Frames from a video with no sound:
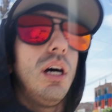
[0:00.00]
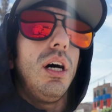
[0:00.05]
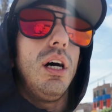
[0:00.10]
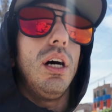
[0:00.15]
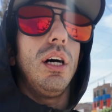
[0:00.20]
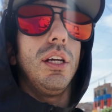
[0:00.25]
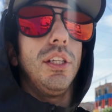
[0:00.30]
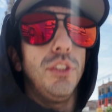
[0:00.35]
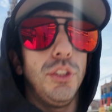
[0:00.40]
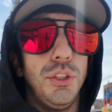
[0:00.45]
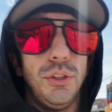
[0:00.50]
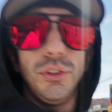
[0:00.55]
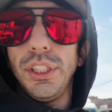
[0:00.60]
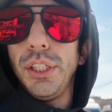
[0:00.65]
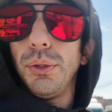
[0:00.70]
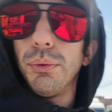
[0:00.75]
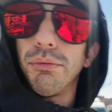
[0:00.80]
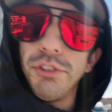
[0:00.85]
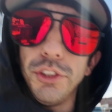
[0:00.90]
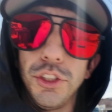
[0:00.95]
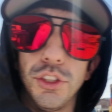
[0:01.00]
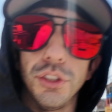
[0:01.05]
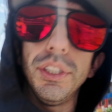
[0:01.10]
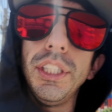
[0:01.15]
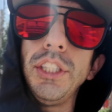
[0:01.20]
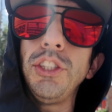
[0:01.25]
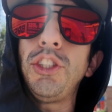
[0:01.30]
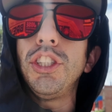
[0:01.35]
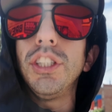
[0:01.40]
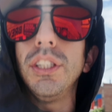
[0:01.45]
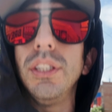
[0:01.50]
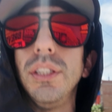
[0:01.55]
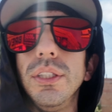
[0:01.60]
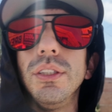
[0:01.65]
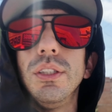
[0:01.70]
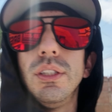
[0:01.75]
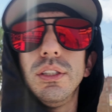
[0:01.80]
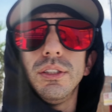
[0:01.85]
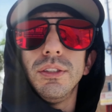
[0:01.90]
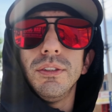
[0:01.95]
Doesn't use any
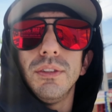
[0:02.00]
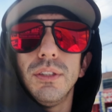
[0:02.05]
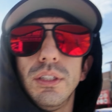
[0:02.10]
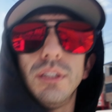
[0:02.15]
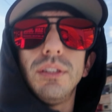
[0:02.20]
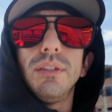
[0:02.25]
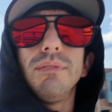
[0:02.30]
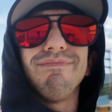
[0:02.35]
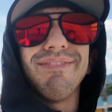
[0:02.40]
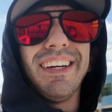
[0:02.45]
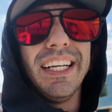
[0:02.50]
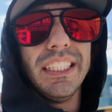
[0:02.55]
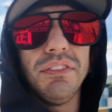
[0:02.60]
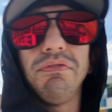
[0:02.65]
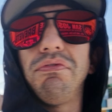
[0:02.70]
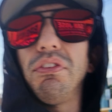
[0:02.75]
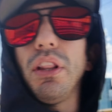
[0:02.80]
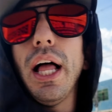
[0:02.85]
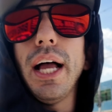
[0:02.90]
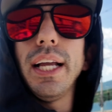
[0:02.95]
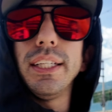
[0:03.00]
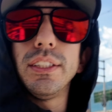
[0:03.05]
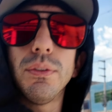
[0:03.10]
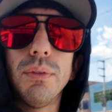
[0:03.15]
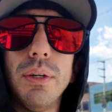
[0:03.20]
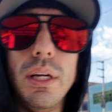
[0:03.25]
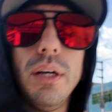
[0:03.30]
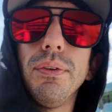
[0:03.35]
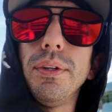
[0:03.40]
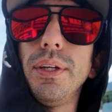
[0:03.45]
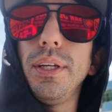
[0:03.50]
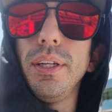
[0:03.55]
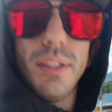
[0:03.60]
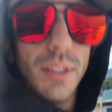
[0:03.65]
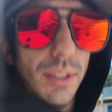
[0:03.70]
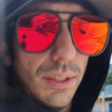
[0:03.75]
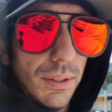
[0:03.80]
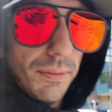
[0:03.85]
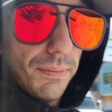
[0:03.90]
refrigeration, has flies around it,